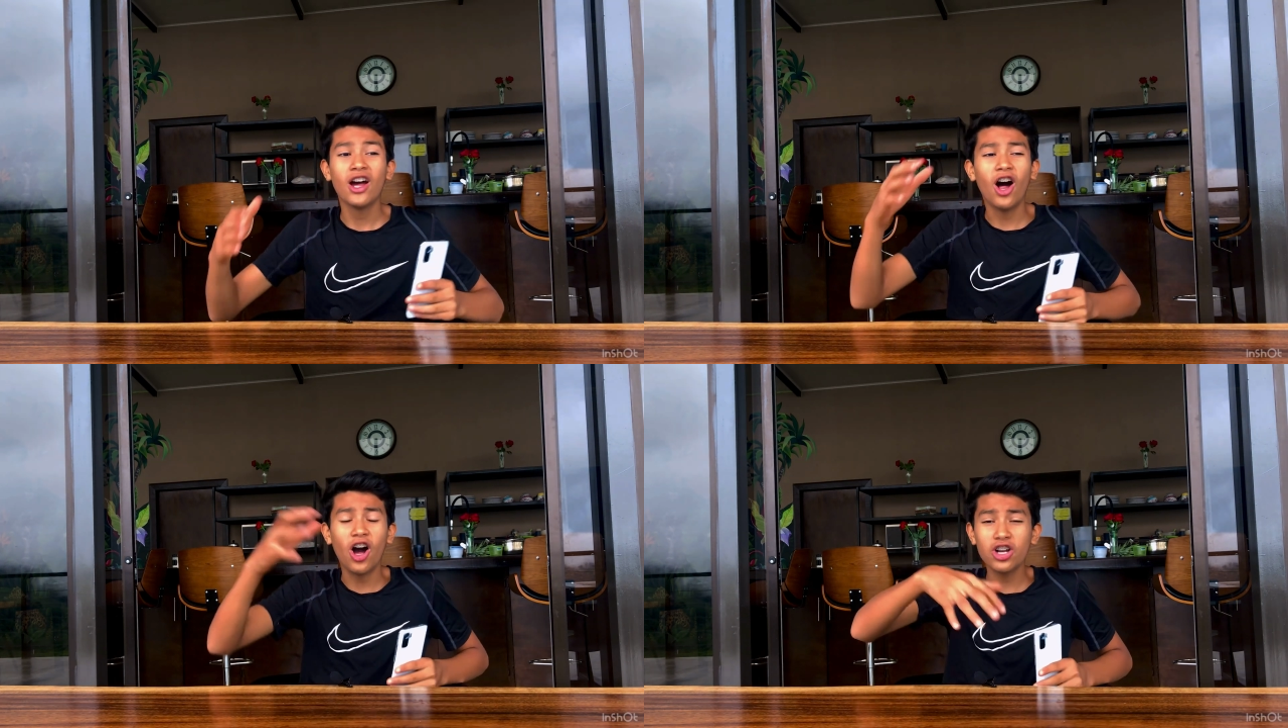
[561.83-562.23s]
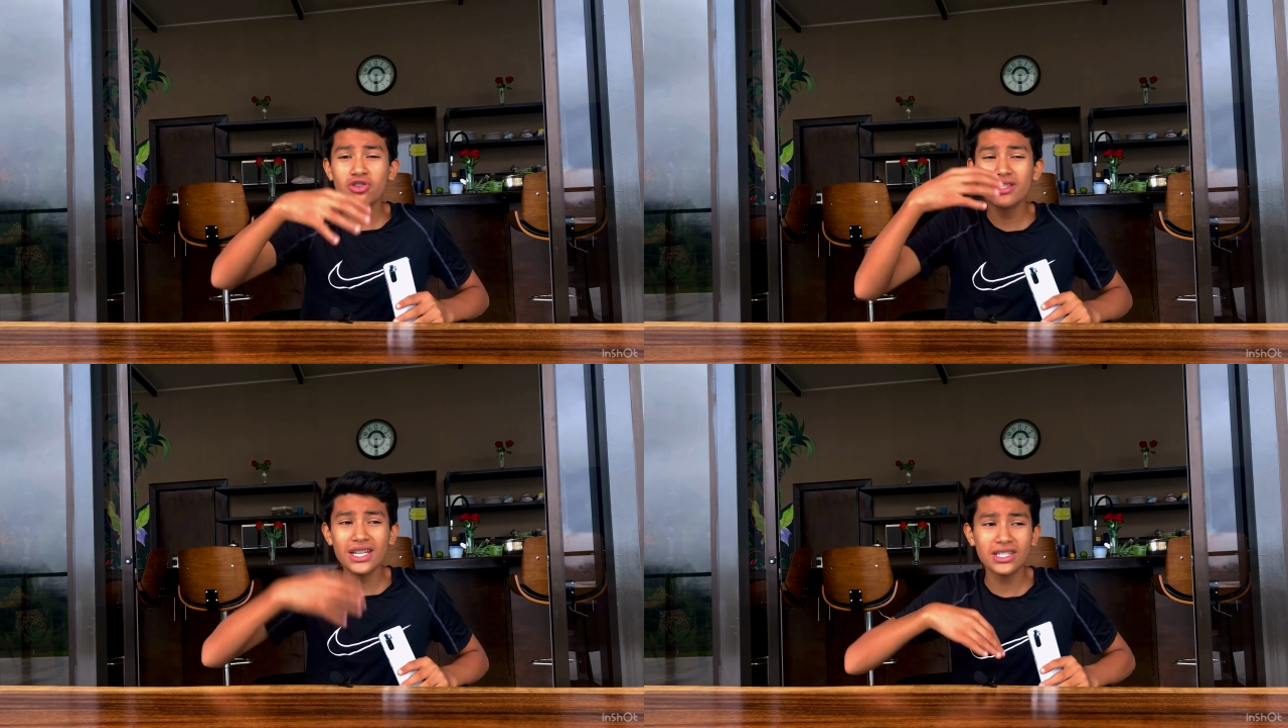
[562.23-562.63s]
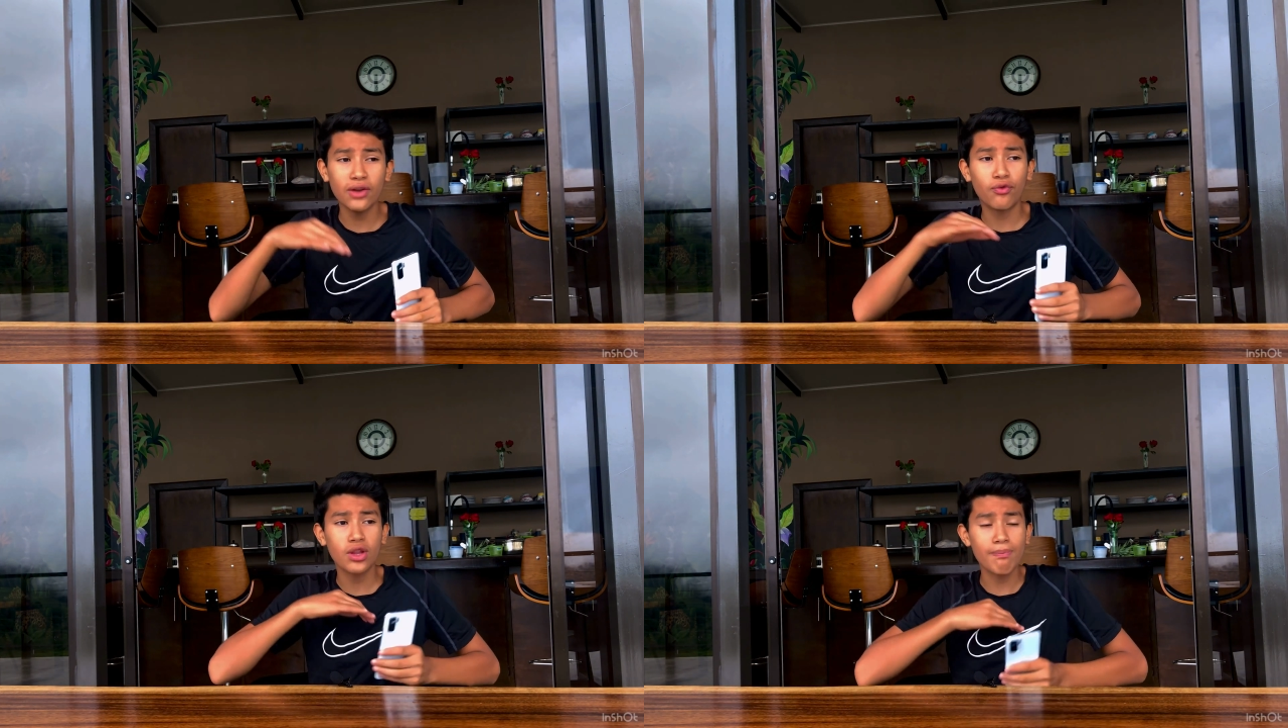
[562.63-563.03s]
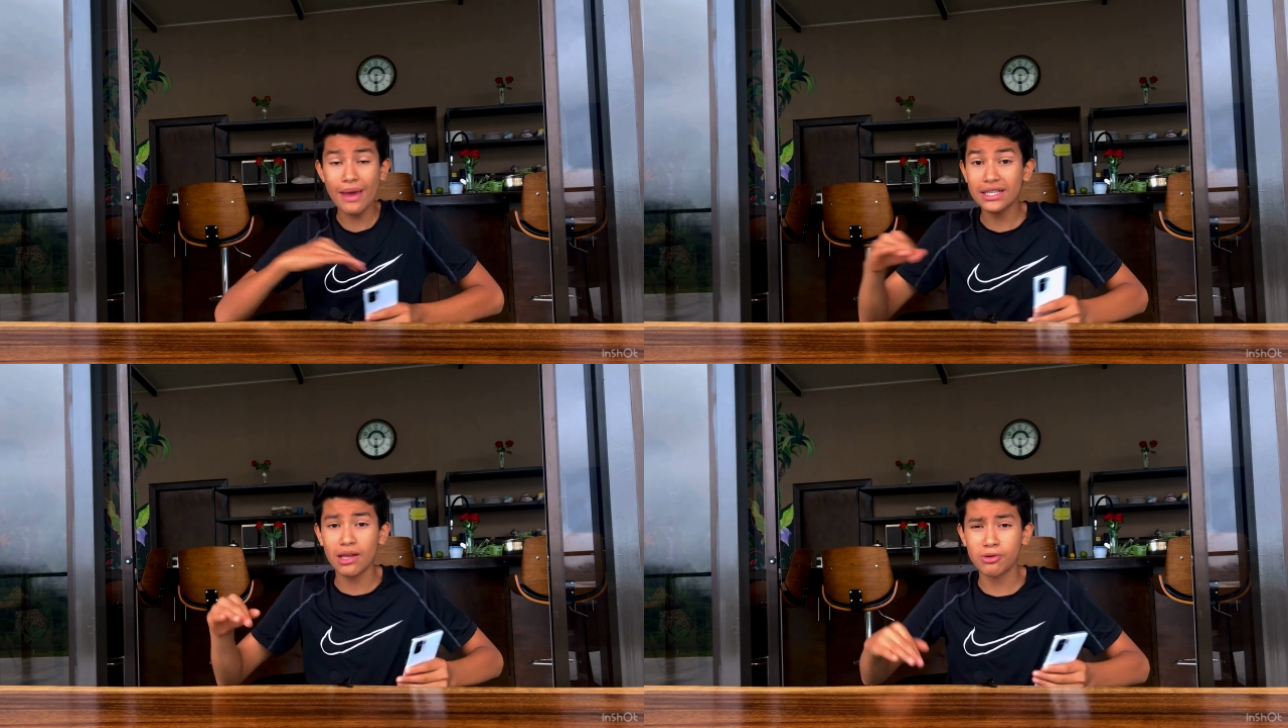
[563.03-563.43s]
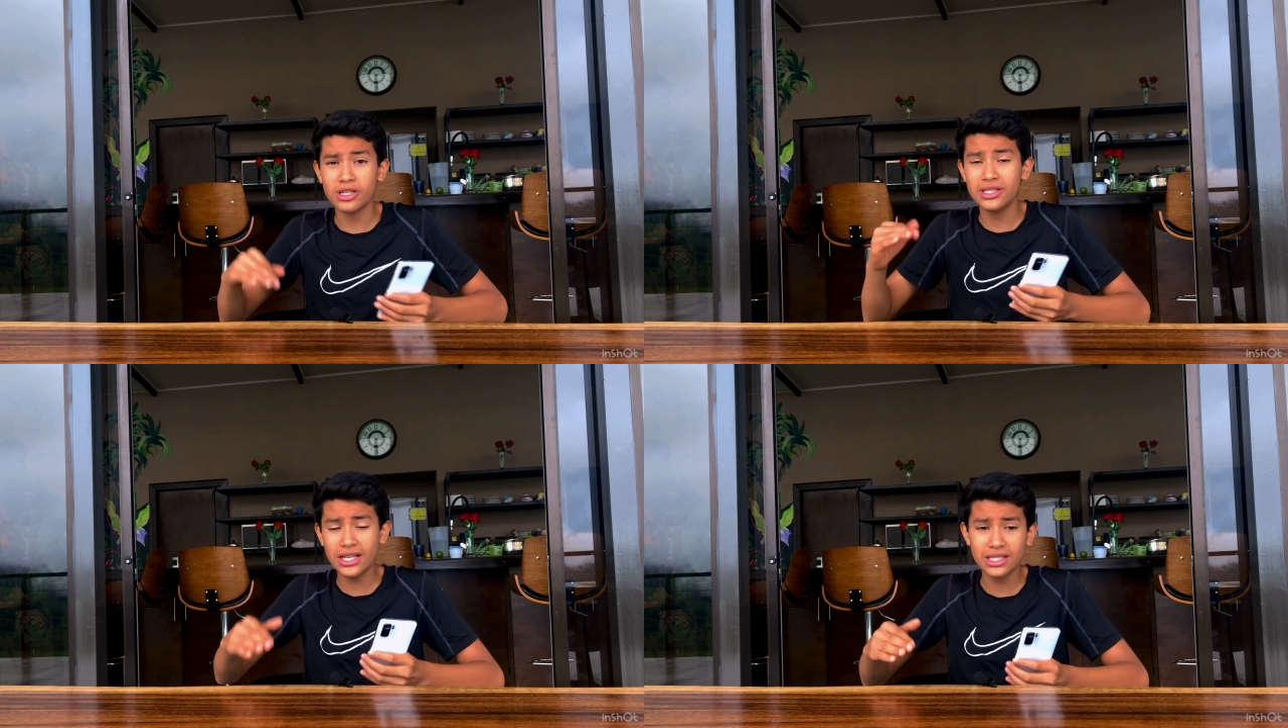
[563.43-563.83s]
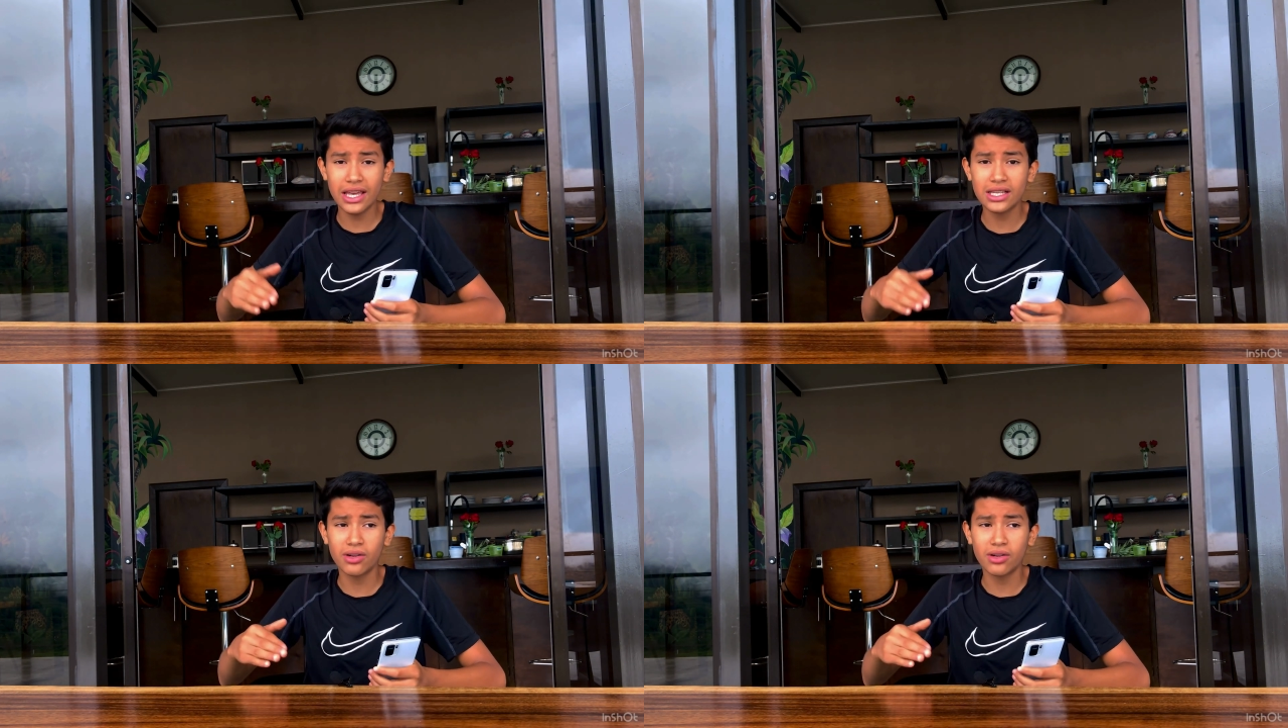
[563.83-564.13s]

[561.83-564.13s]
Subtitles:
$160 for the baseline, which is 6 gigs